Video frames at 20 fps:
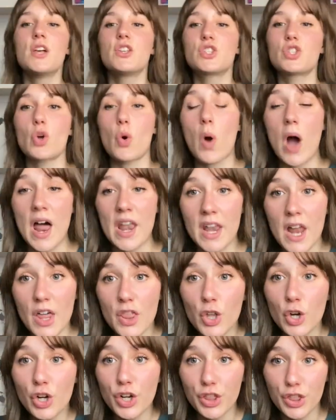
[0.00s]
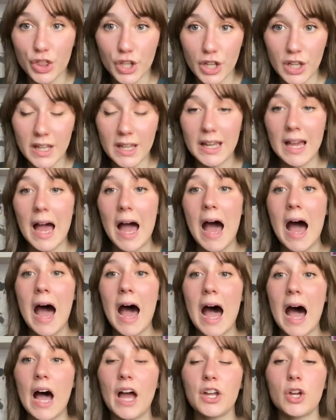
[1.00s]
So another thing
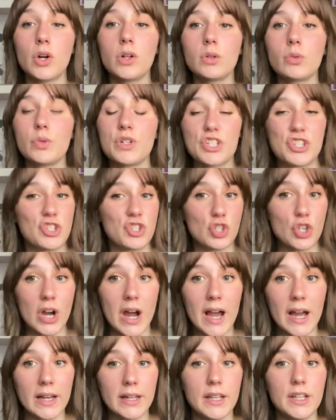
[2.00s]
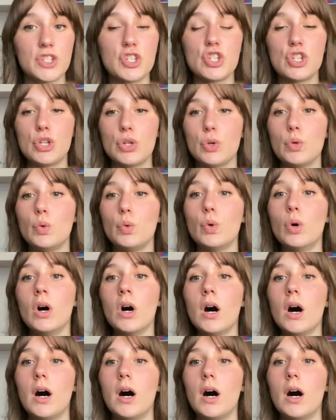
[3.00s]
I always try to